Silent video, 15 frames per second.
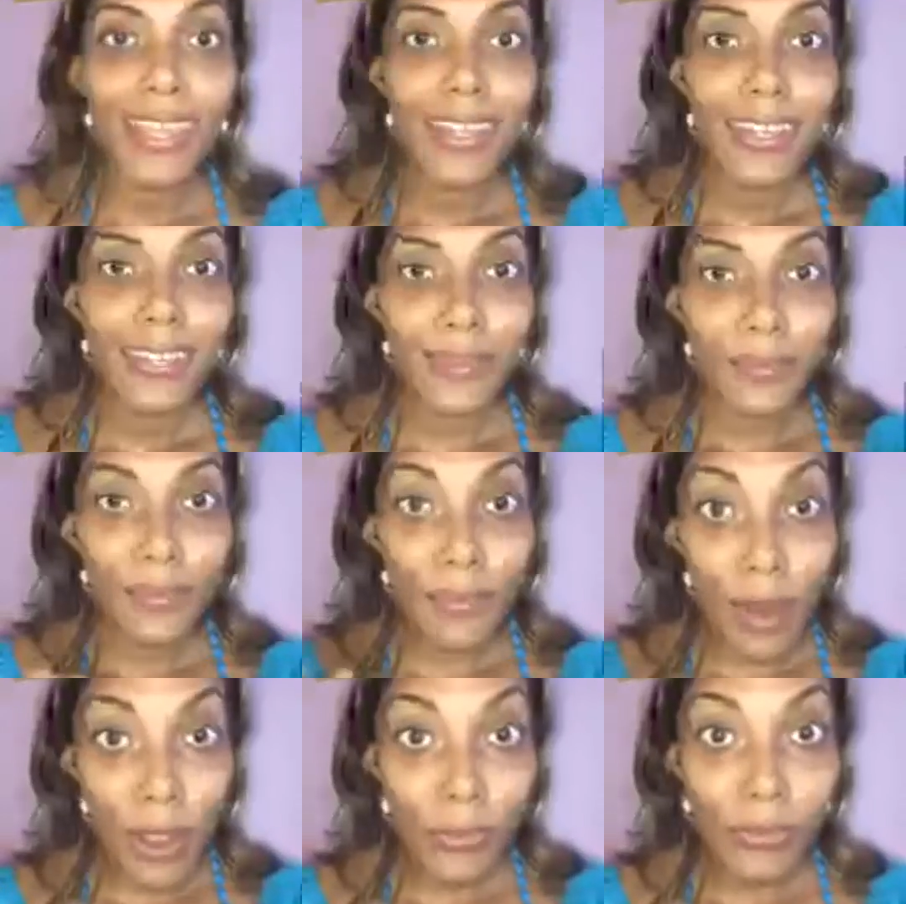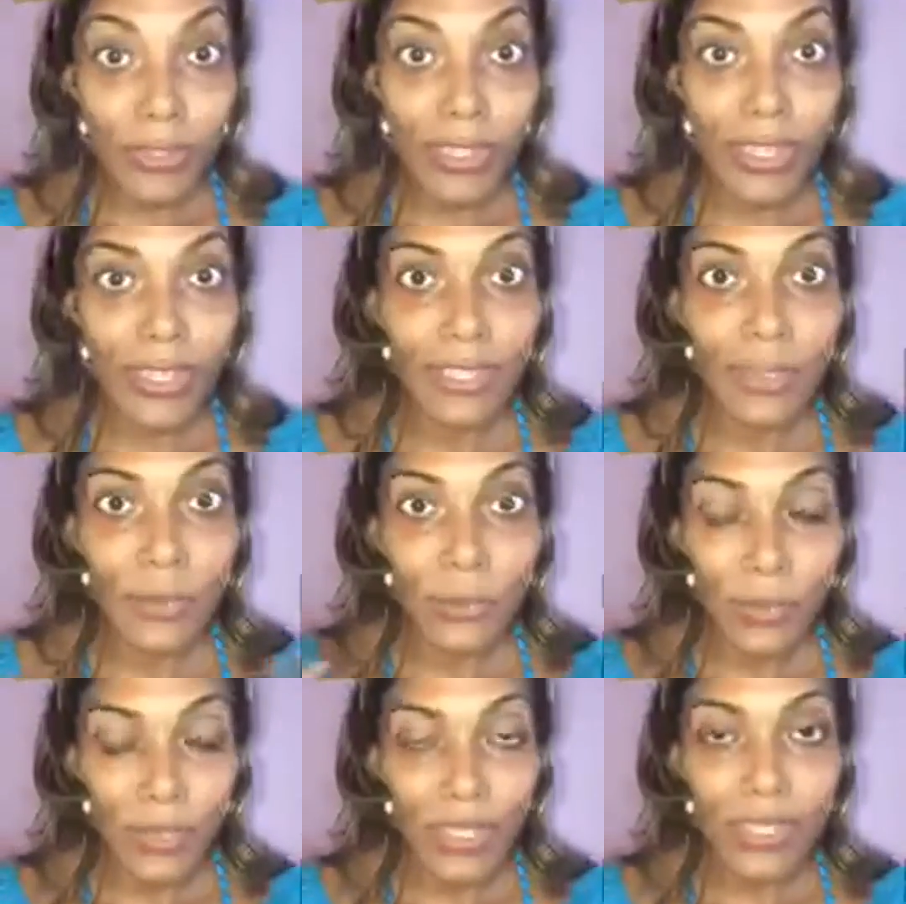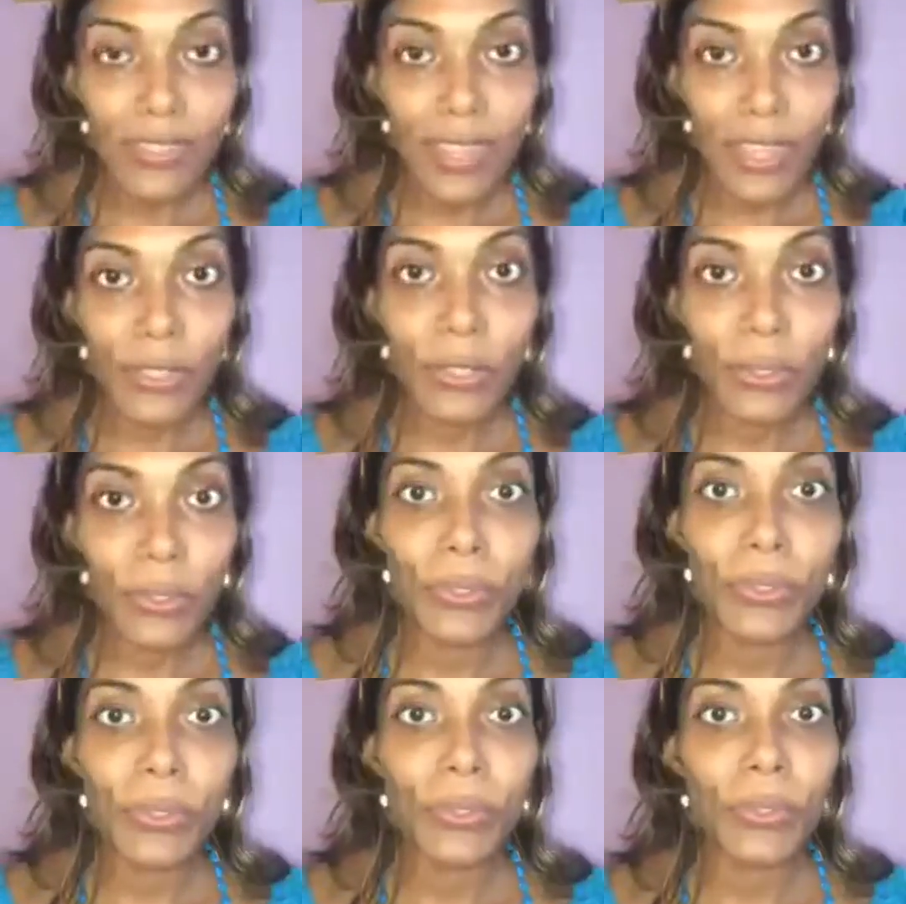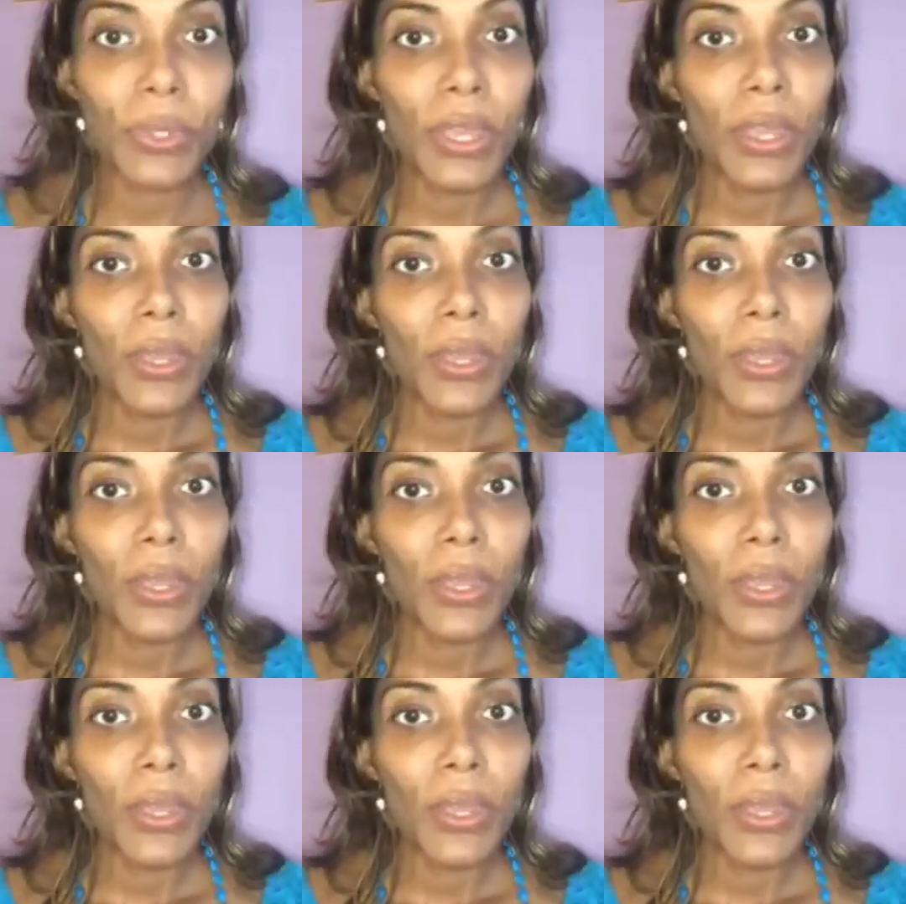surrounding the work that you do,